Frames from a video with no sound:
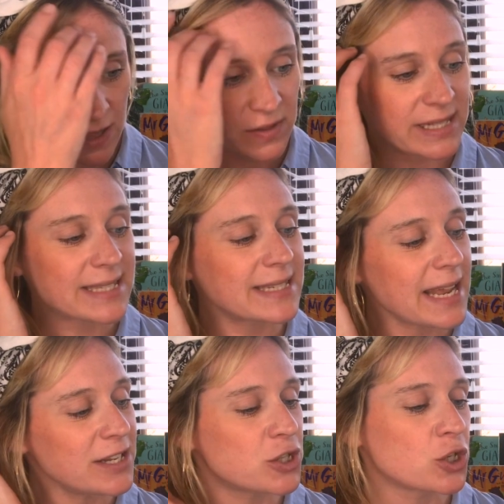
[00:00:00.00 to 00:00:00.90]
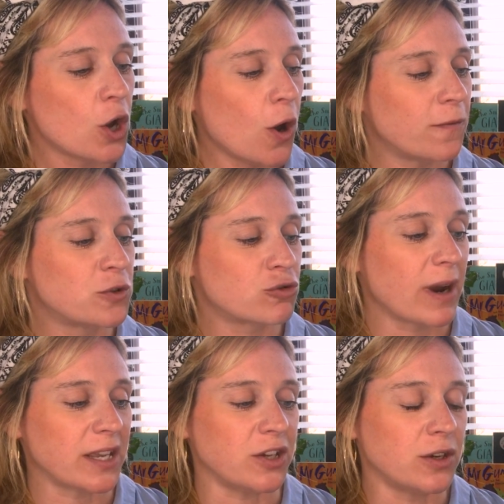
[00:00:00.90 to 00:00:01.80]
the stench of
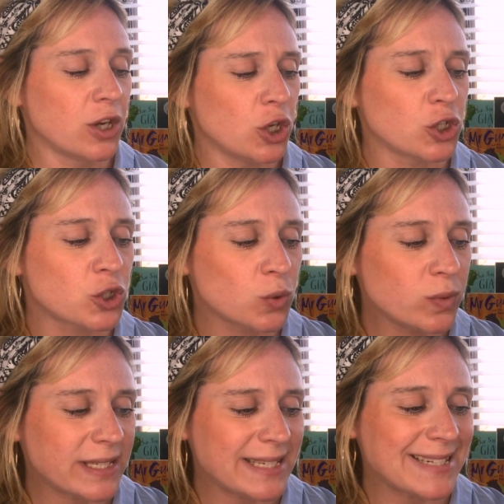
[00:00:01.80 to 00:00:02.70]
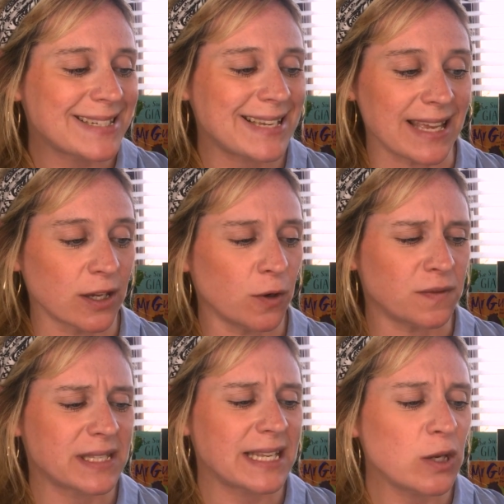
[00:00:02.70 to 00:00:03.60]
dragon, a salty stink of
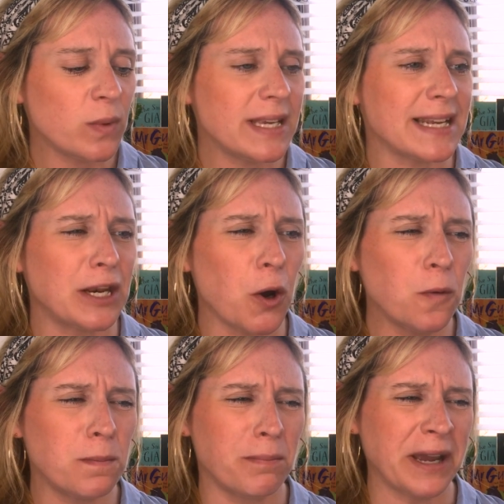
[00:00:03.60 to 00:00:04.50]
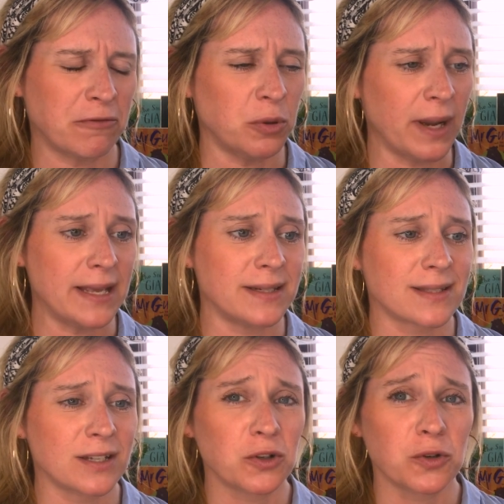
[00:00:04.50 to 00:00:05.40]
seaweed and old mackerel heads
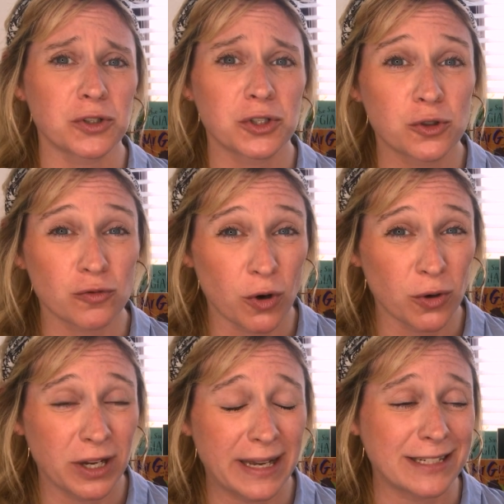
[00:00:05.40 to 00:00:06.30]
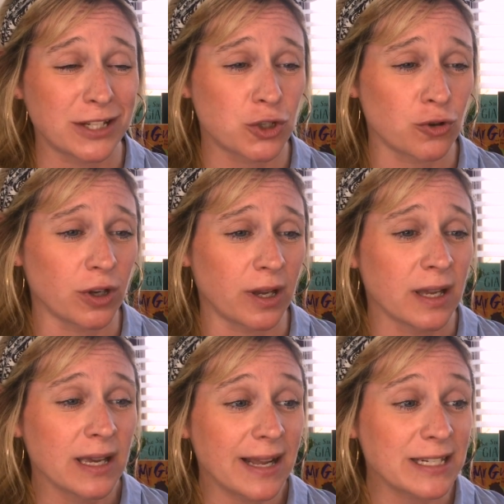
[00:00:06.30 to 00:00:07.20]
got stronger and stronger
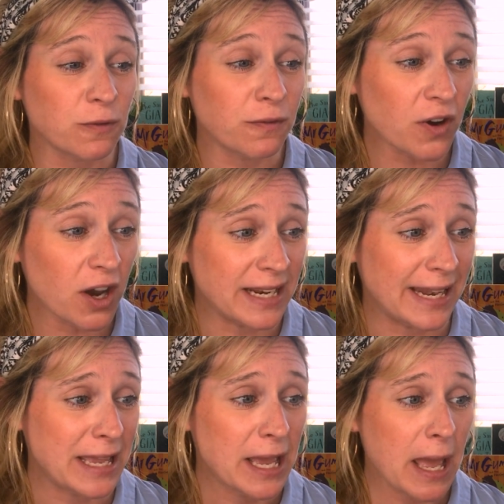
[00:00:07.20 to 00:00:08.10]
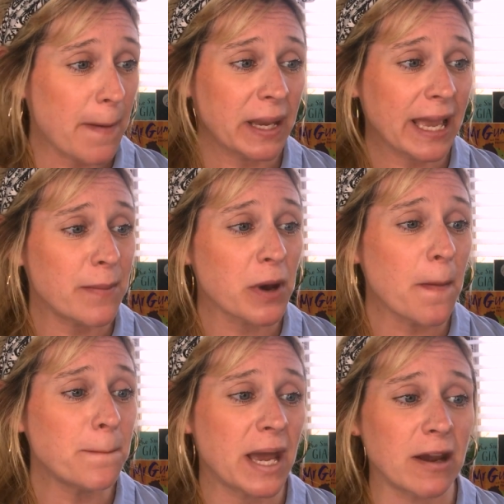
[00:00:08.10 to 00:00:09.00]
until finally it became
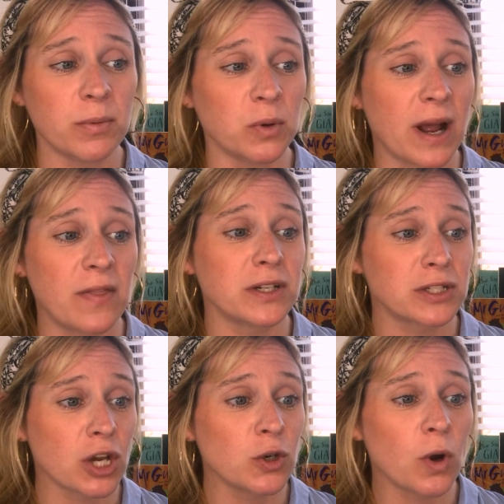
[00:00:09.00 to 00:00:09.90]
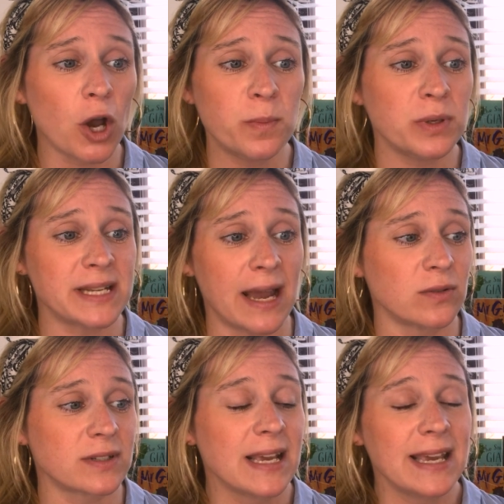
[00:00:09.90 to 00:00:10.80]
unbearable and the tunnel opened
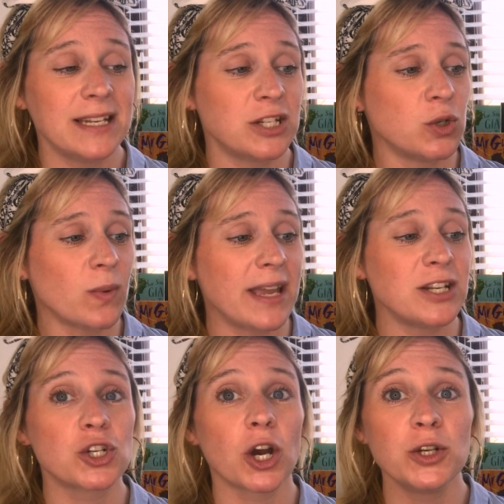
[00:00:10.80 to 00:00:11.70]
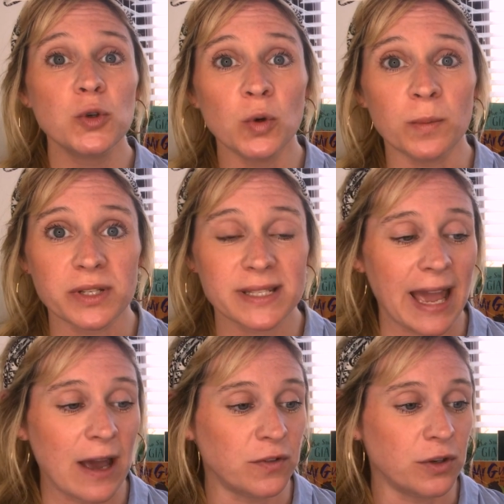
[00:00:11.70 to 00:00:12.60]
out into a ginormous
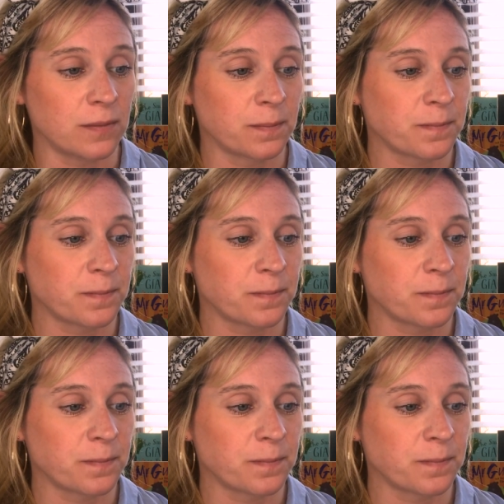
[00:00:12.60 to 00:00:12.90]
cavern.